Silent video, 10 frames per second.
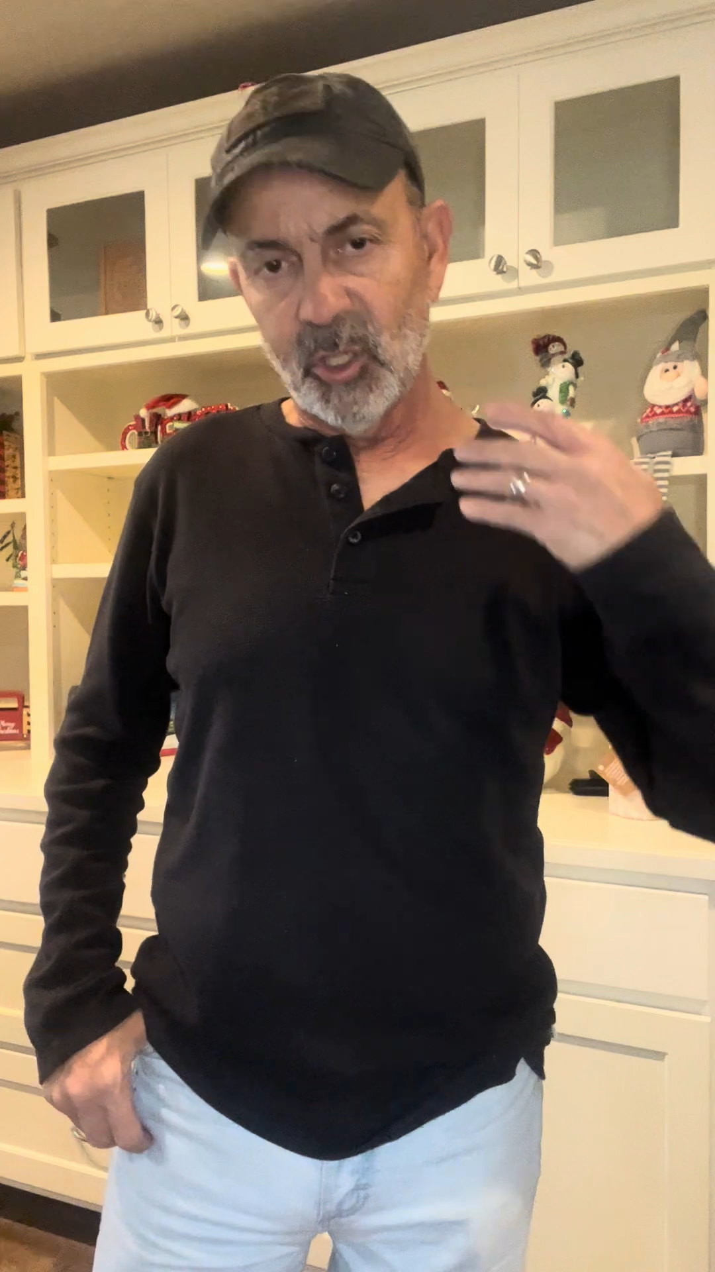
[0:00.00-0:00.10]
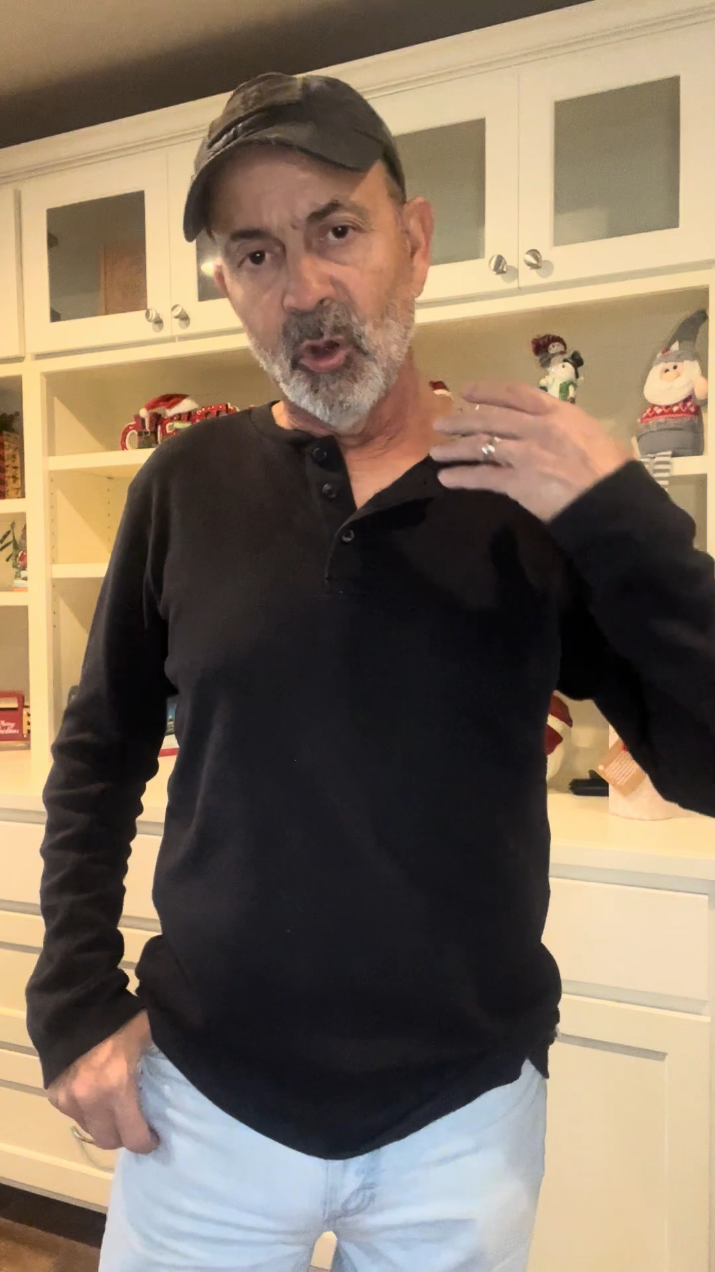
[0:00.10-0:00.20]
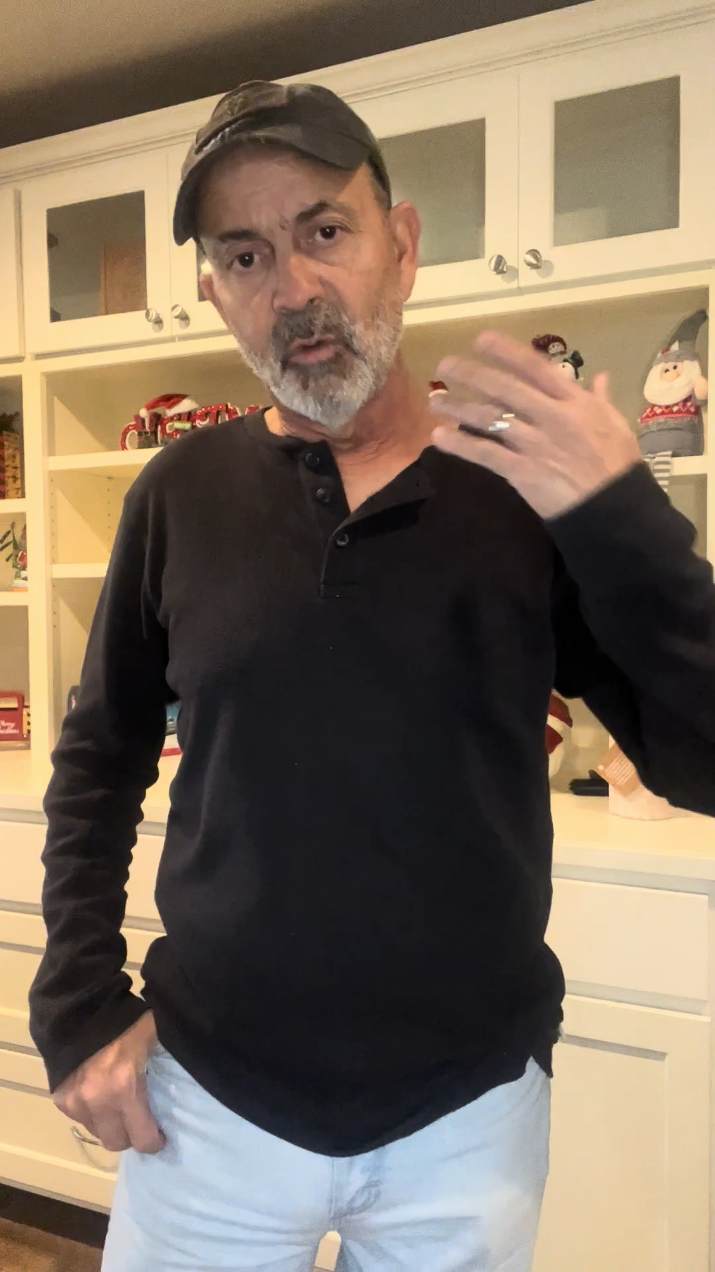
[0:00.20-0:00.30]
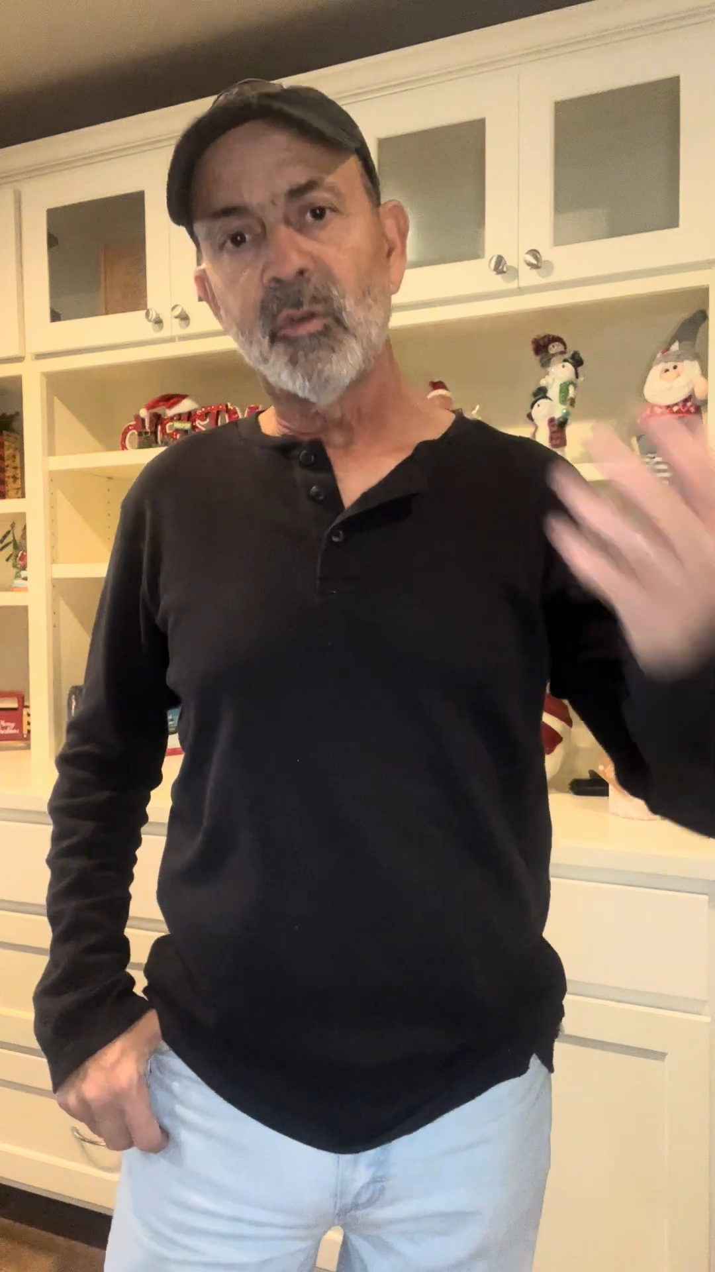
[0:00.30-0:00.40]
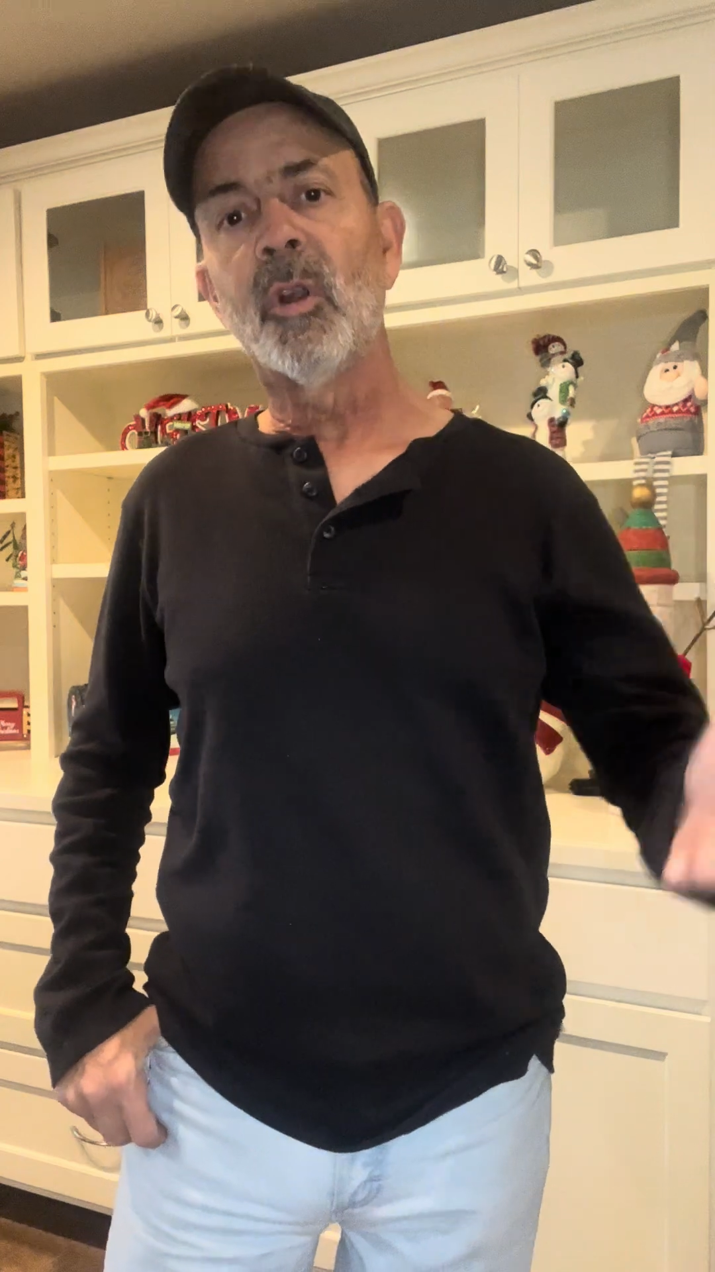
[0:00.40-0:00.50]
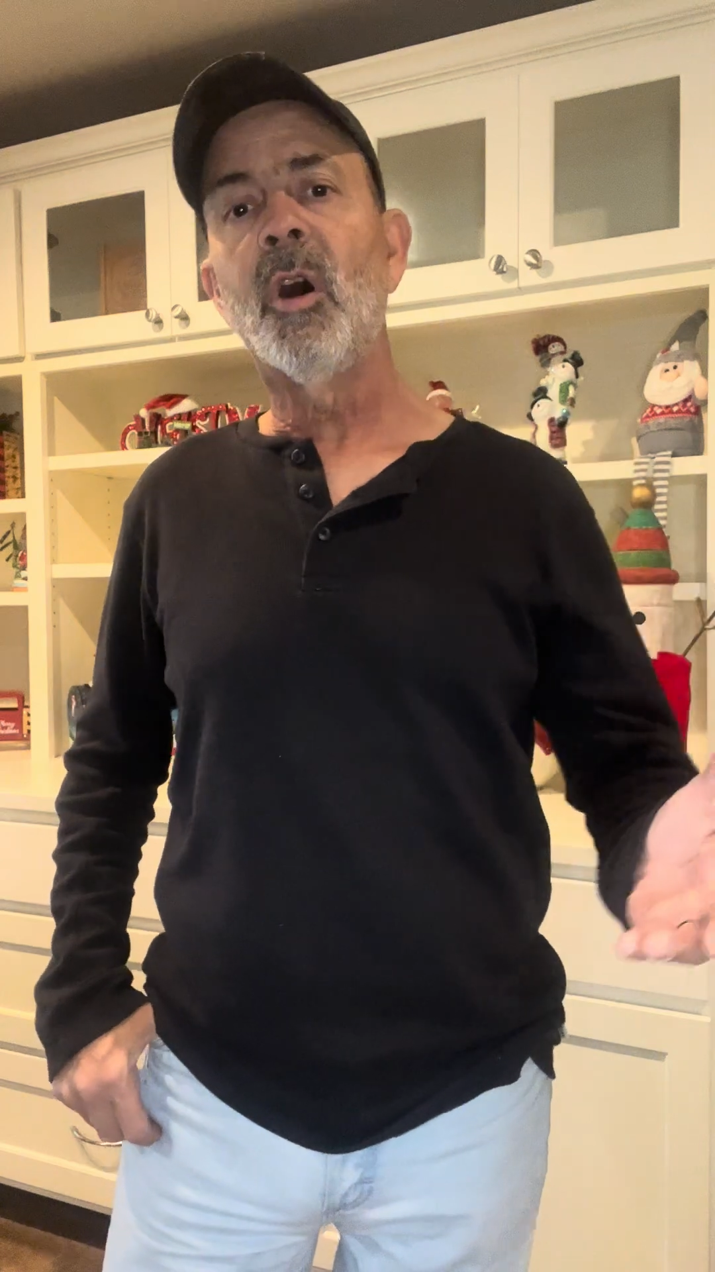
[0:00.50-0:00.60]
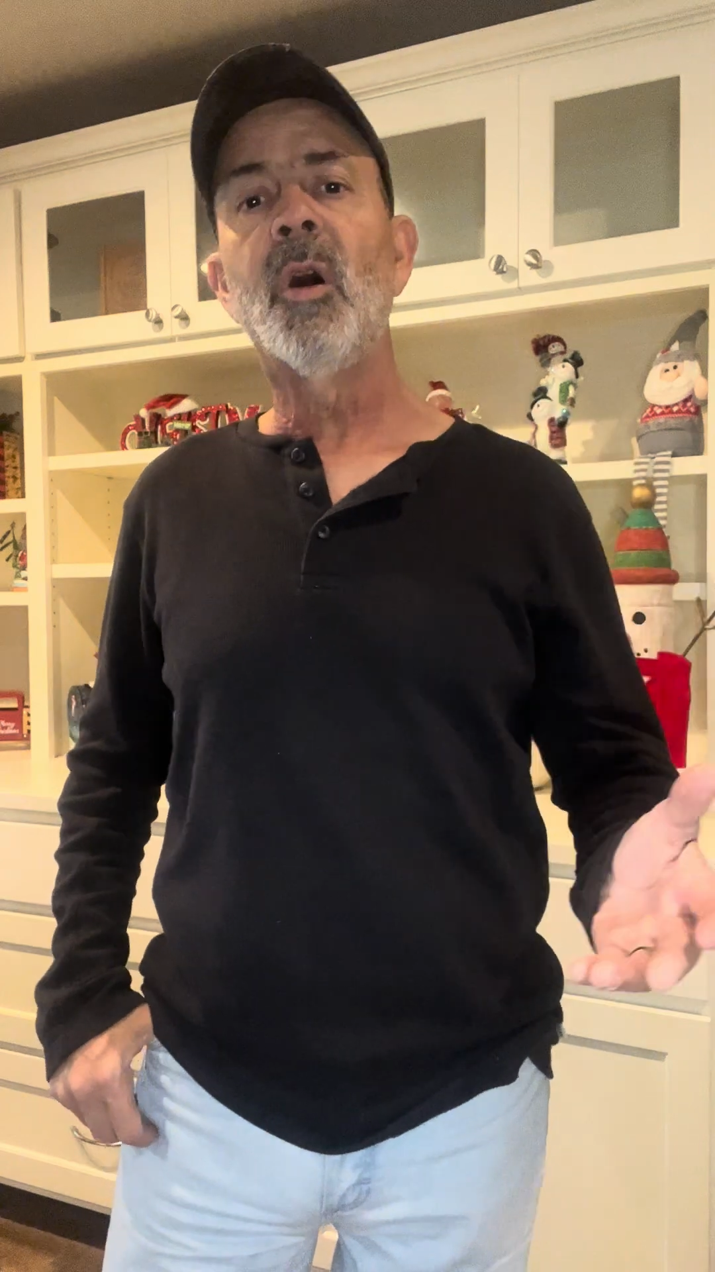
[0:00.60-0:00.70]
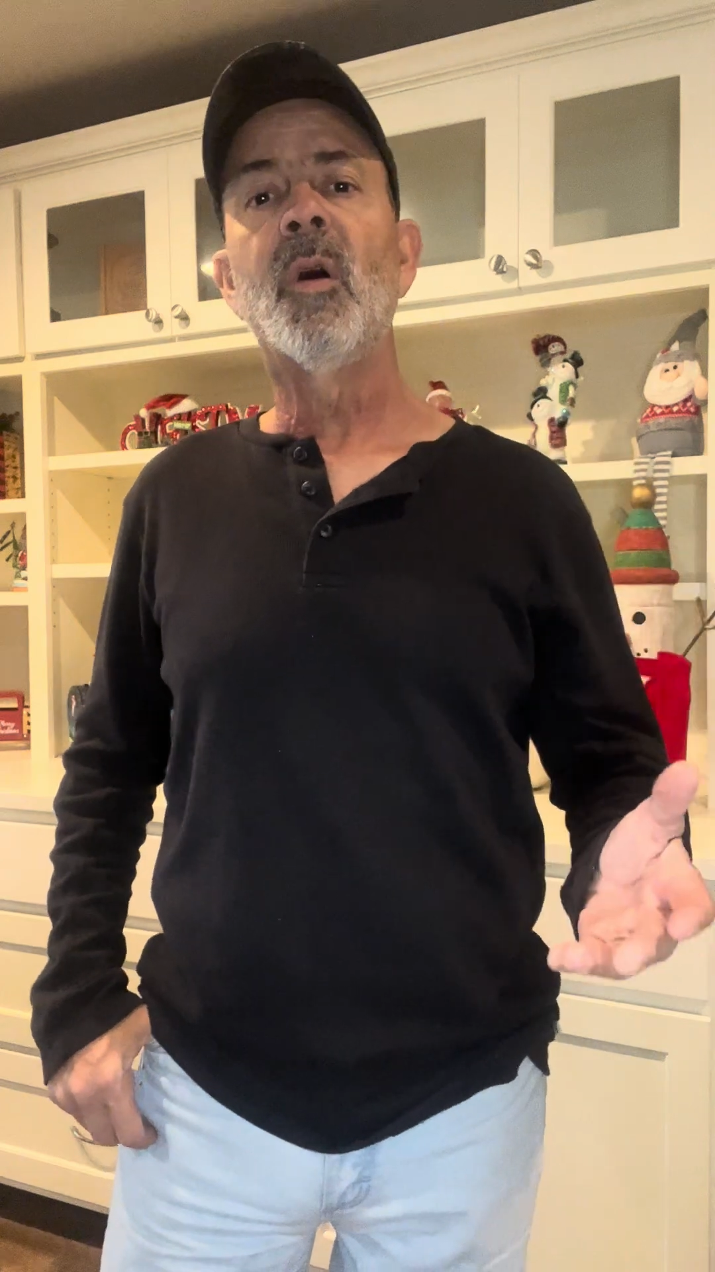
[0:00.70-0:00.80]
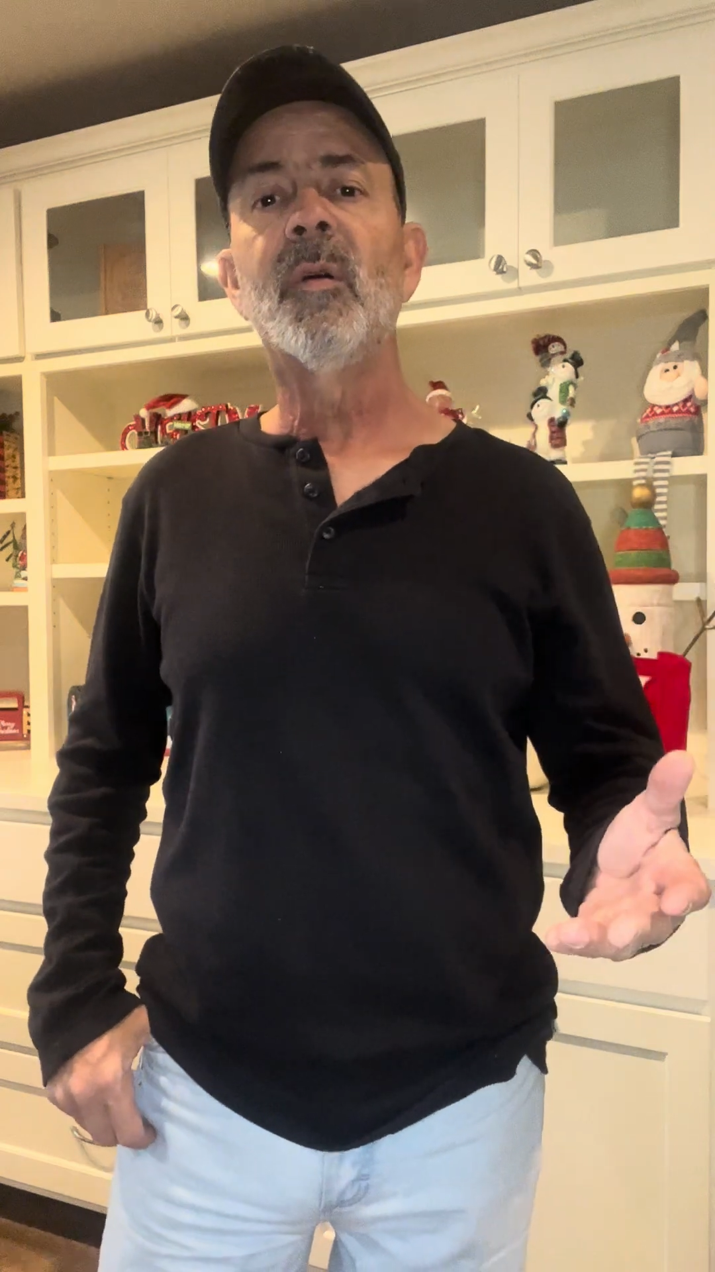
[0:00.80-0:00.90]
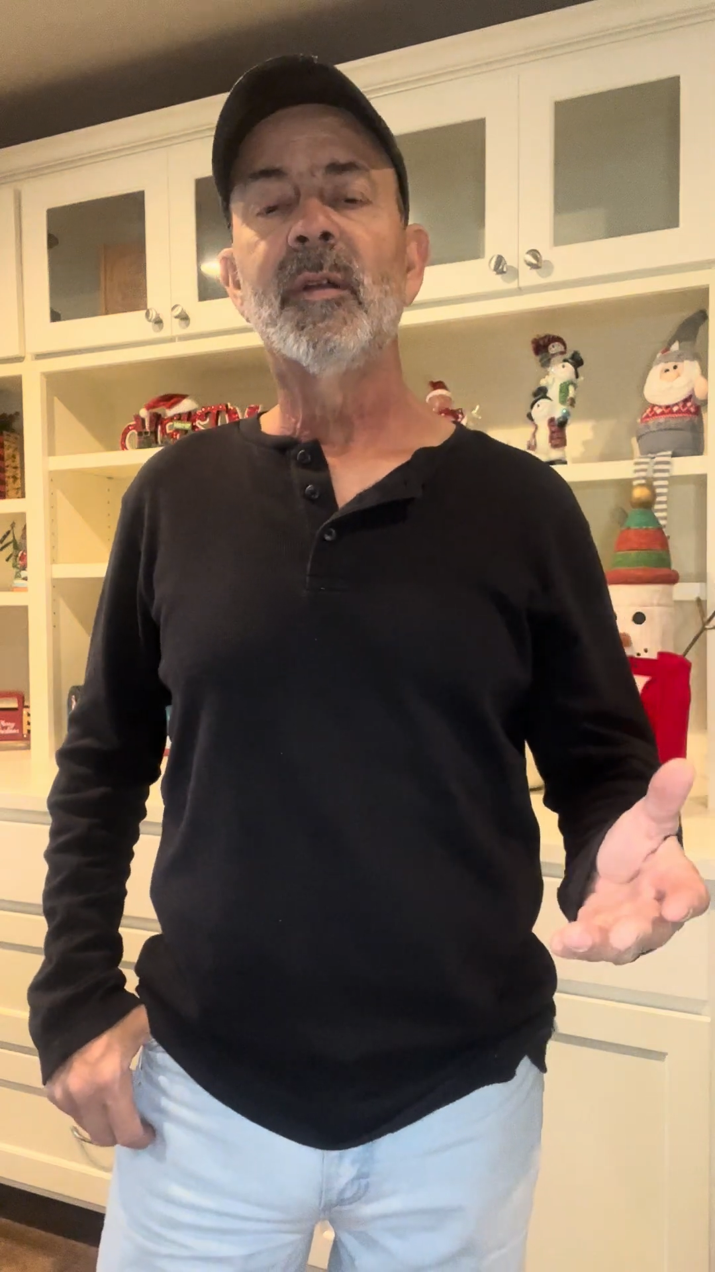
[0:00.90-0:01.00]

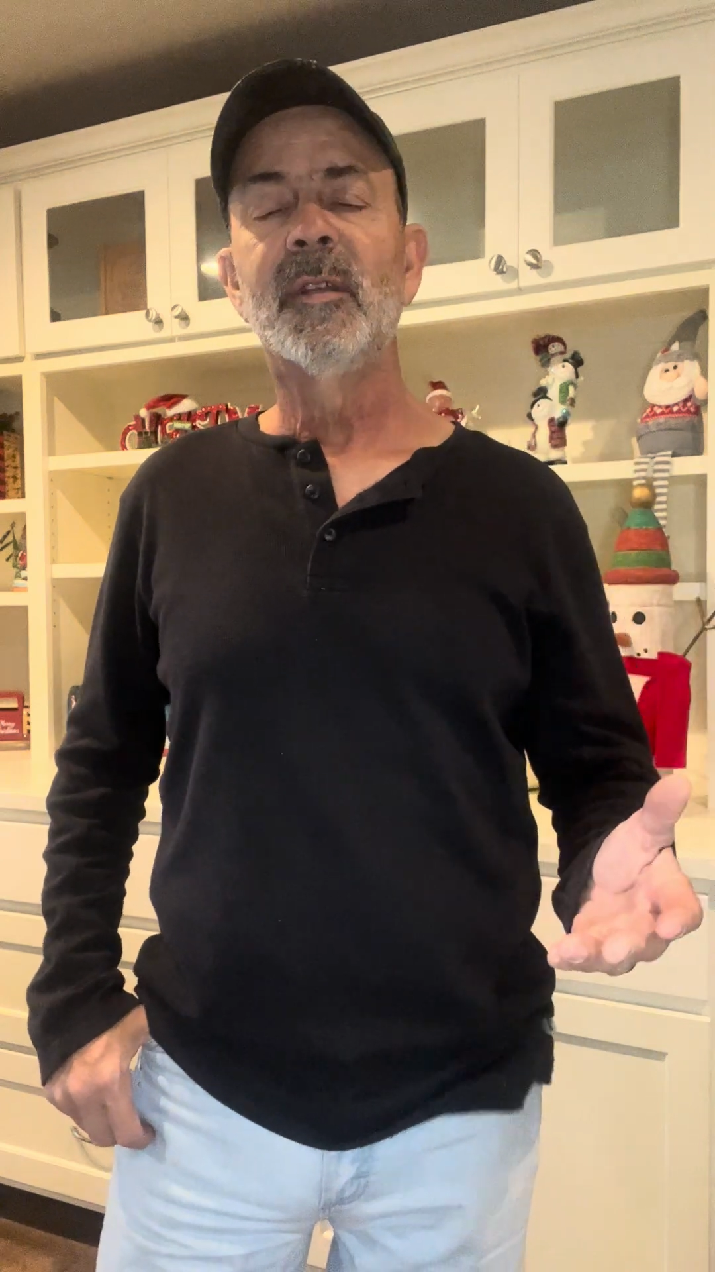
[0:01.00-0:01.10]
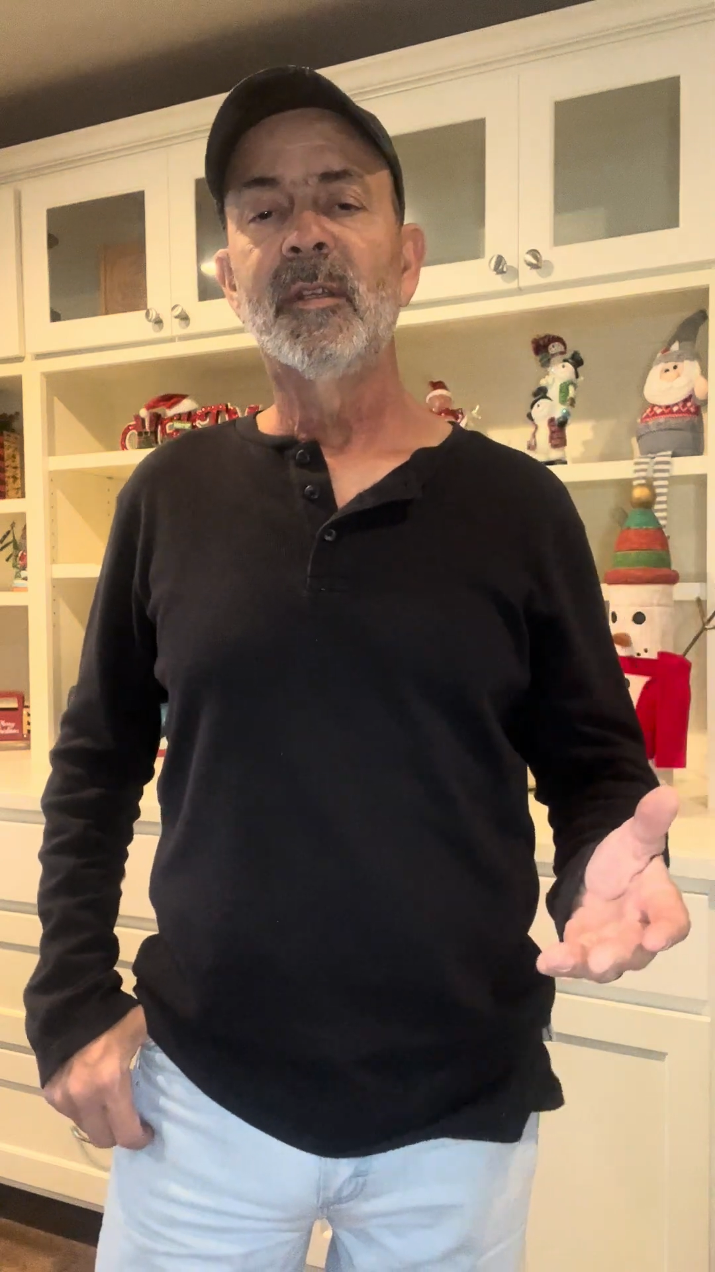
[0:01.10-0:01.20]
overall,